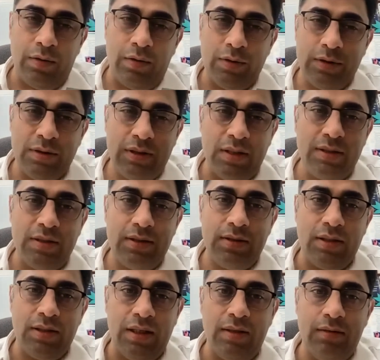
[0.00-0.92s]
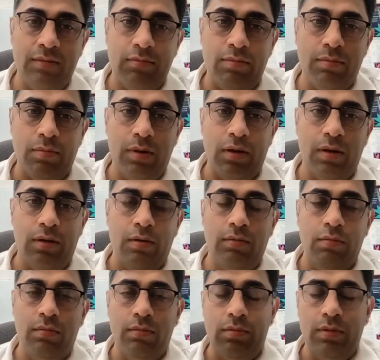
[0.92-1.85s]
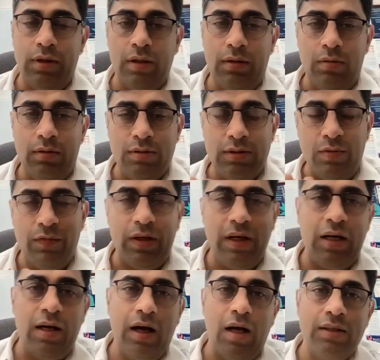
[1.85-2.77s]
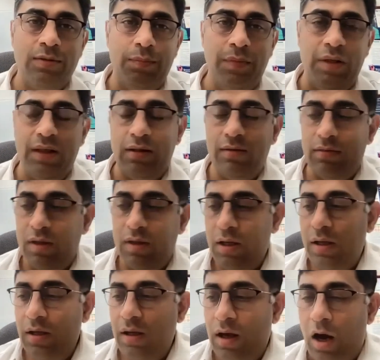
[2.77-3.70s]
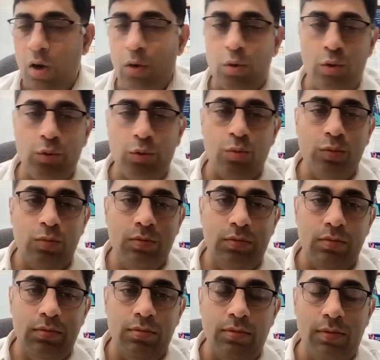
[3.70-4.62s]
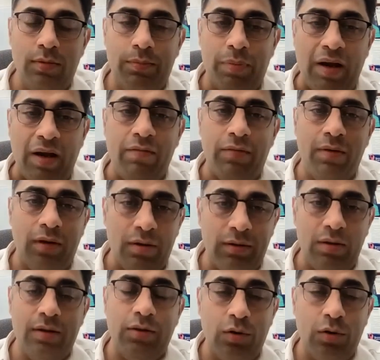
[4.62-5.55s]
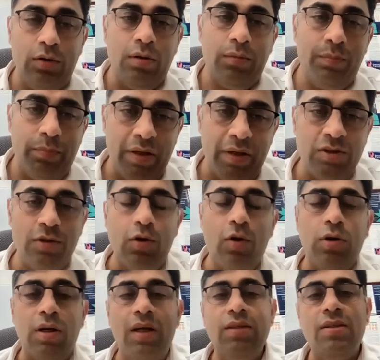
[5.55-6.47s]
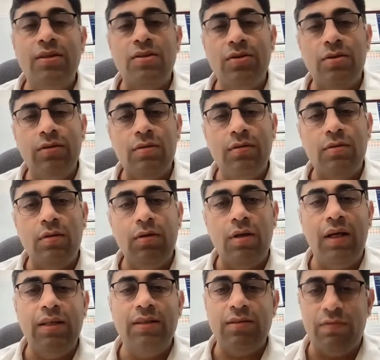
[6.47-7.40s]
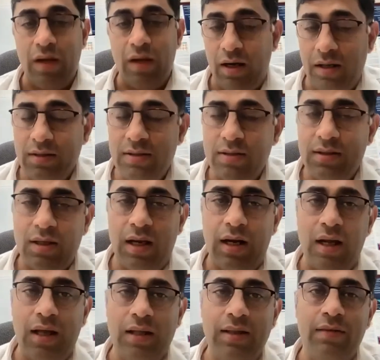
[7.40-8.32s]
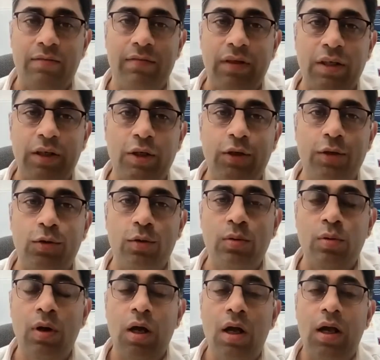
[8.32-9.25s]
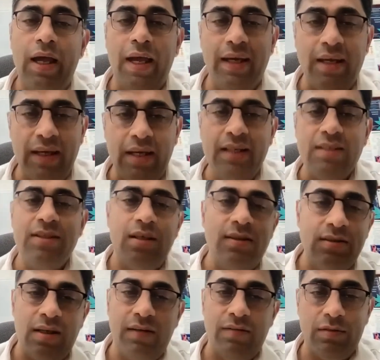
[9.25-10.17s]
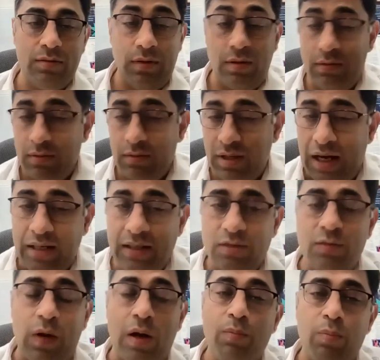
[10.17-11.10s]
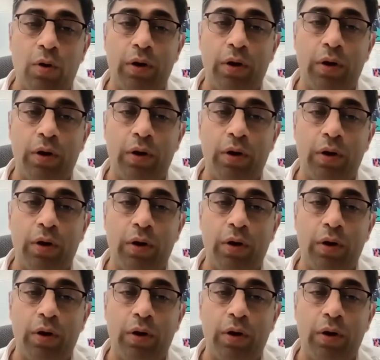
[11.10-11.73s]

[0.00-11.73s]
there was this thing that someone had asked me, how do the patient organization raise awareness? And I think we need to engage ourselves, and that is one point